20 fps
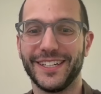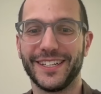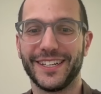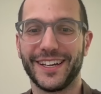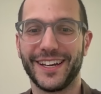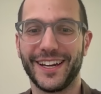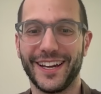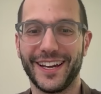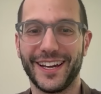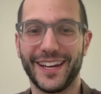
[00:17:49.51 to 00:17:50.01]

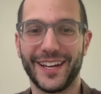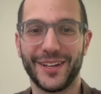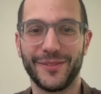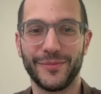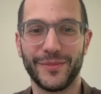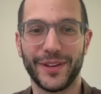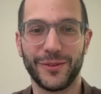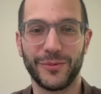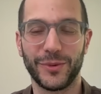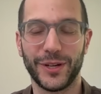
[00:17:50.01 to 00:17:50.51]

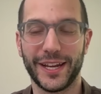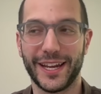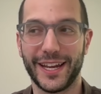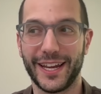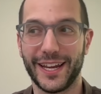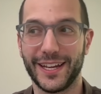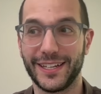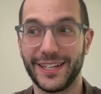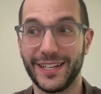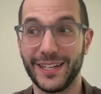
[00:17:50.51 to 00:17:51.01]
And we
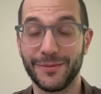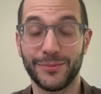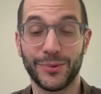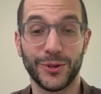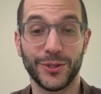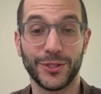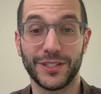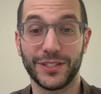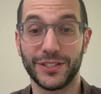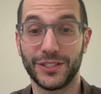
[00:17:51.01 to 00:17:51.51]
had
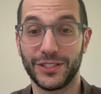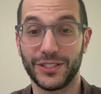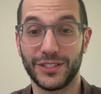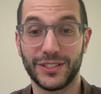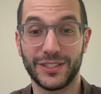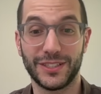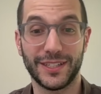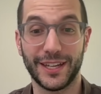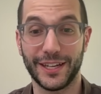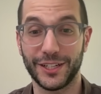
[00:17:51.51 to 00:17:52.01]
in-person
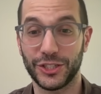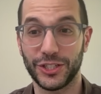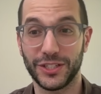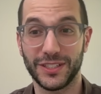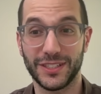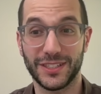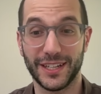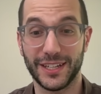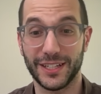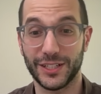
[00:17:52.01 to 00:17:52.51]

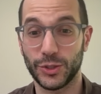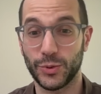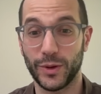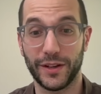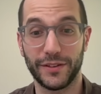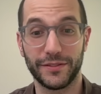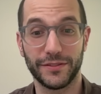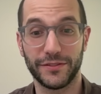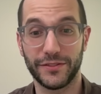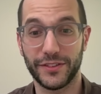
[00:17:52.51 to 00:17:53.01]
sessions, like
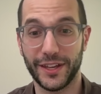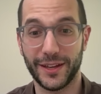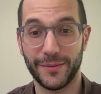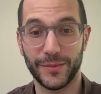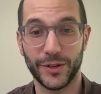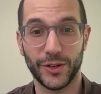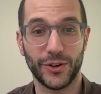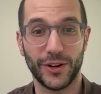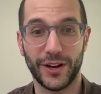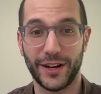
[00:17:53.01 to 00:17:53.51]
12 of them
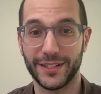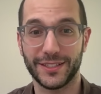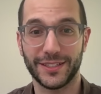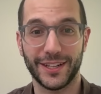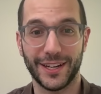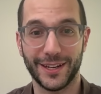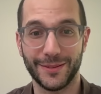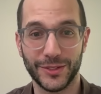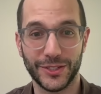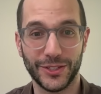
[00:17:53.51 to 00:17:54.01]
across
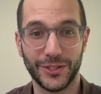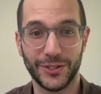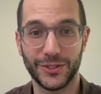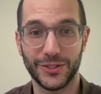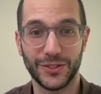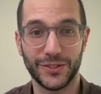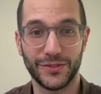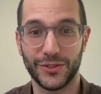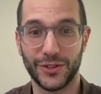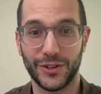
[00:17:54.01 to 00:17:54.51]
time
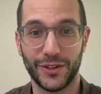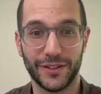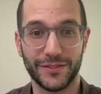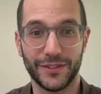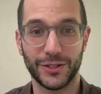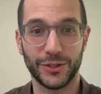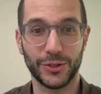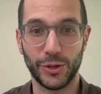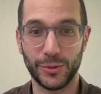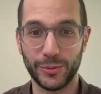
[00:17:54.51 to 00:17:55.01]
zones for all of our
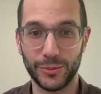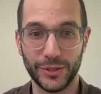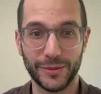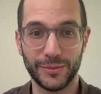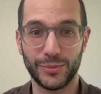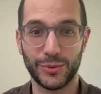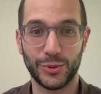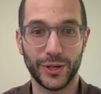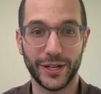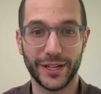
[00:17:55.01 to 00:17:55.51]
global
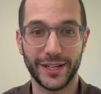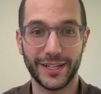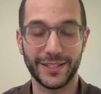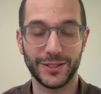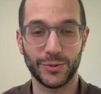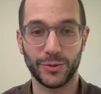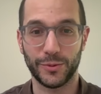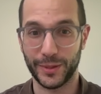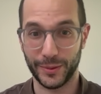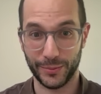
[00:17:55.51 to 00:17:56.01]
employees,
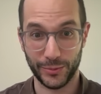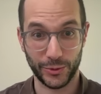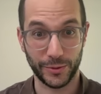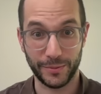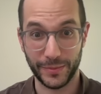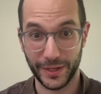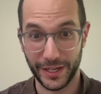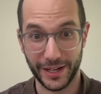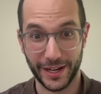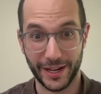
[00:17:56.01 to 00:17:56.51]
where people would
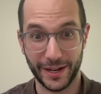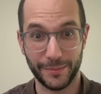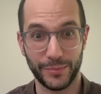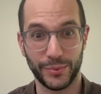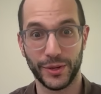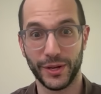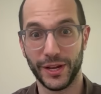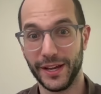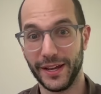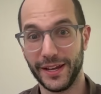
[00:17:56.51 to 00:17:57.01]
meet up
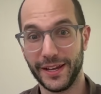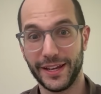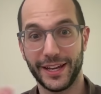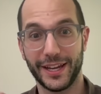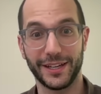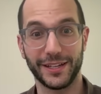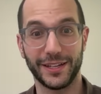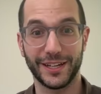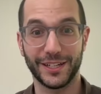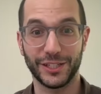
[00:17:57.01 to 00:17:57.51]

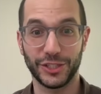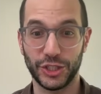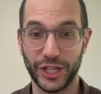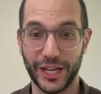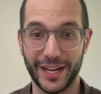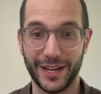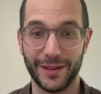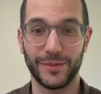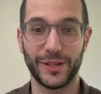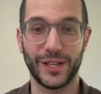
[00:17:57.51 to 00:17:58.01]
and like
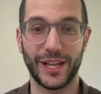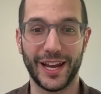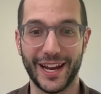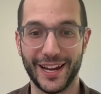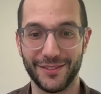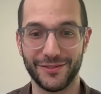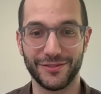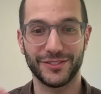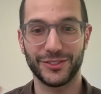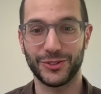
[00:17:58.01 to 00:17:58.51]
jam
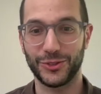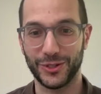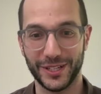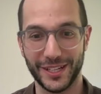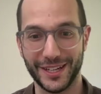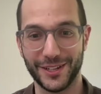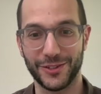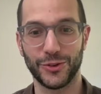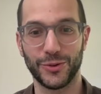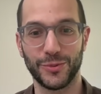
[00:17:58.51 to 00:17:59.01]
live, sort of
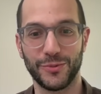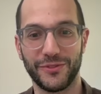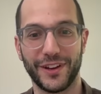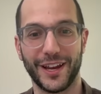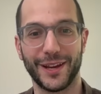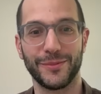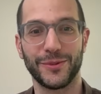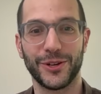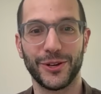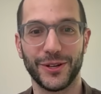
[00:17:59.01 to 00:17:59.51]
like group
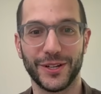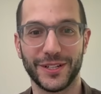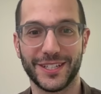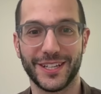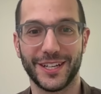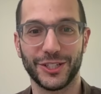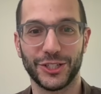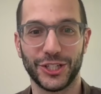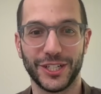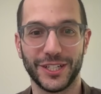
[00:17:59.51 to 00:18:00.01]
vibe coding
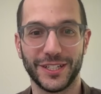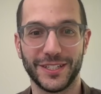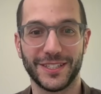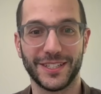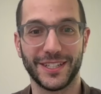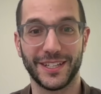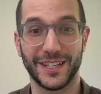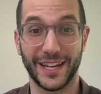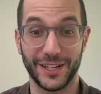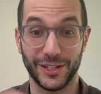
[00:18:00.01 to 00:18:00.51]
sessions,
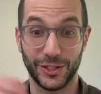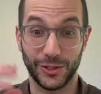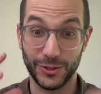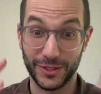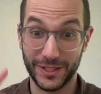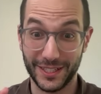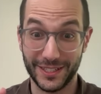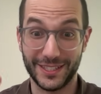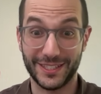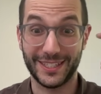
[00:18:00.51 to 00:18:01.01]
and like use
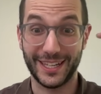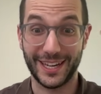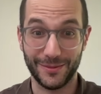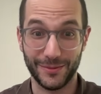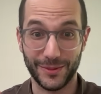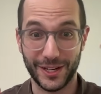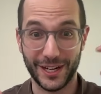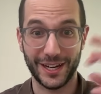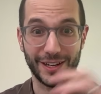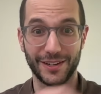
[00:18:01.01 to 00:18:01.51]
this same
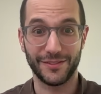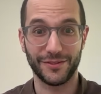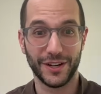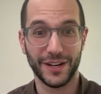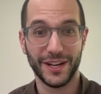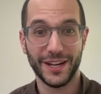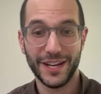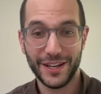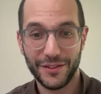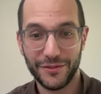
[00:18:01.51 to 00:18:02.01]
kind of
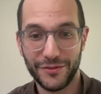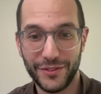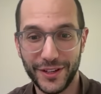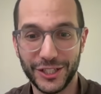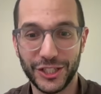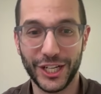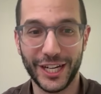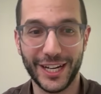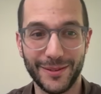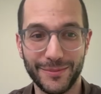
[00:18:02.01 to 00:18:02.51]
Fig
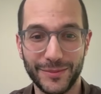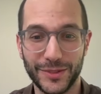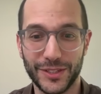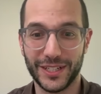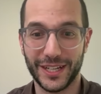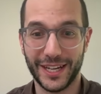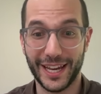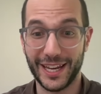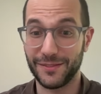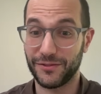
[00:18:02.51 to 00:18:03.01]
Jams
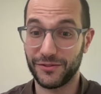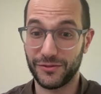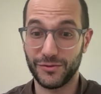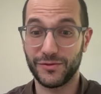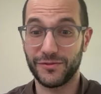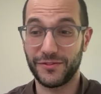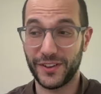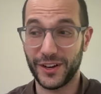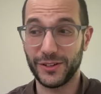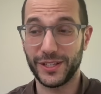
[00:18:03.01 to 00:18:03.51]
again
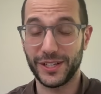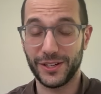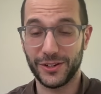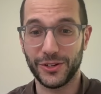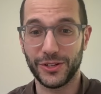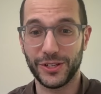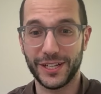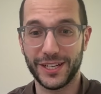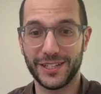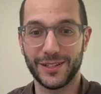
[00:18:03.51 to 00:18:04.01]
fairly
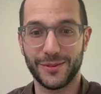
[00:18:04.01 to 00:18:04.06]
early in the